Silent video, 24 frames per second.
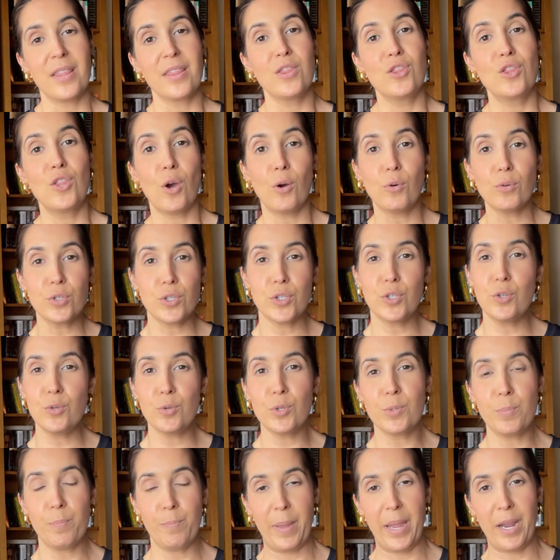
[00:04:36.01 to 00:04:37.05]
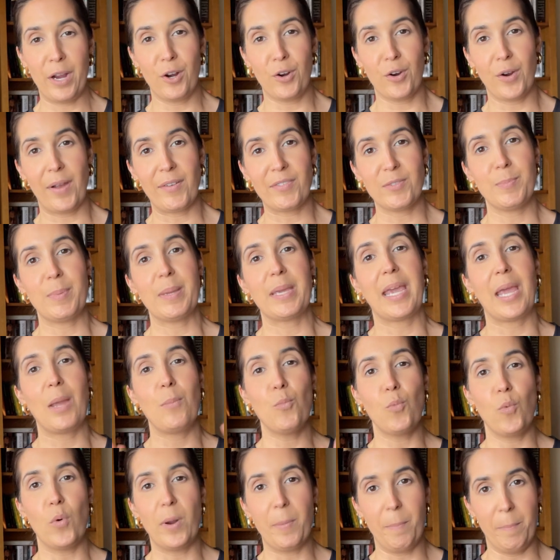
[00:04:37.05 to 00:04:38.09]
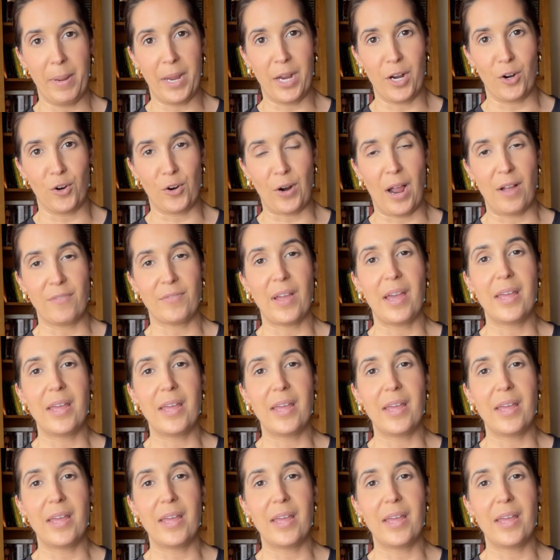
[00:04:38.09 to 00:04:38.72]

those two paragraphs became one paragraph.